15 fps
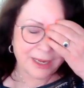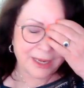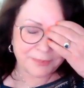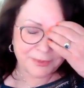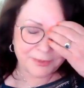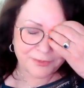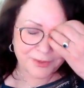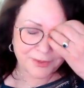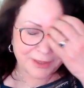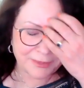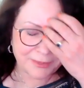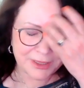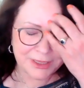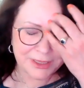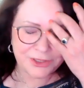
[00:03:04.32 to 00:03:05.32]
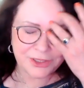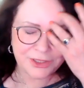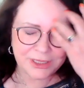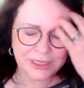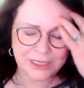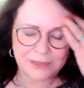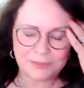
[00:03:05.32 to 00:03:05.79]
happy for him because he
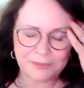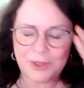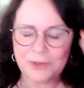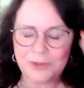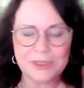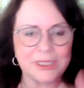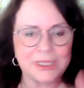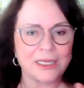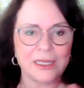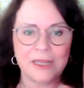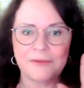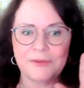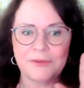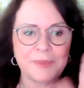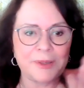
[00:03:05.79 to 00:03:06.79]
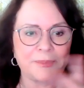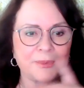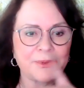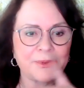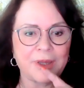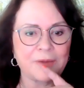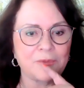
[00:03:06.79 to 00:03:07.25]
just did a post that 11
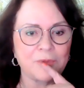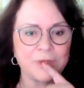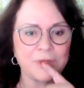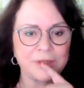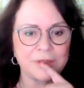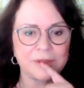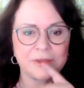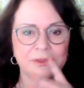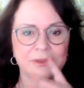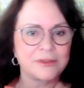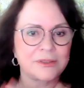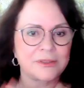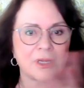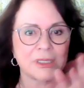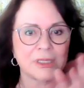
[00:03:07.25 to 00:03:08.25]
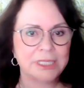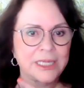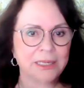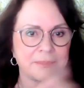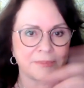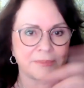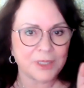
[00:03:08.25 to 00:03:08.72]
people that wouldn't talk to
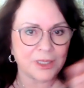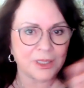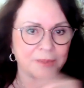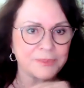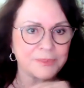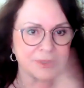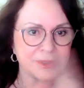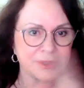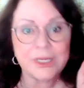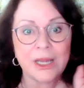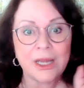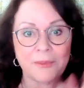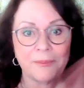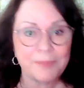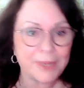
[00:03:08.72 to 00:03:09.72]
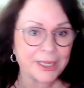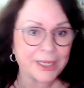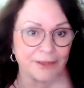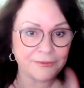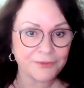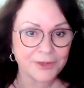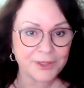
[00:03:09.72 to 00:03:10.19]
him clubs are now
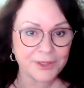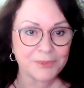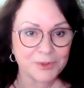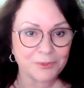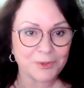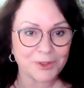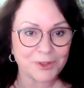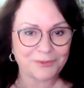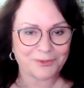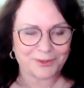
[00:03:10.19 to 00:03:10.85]
begging for him to work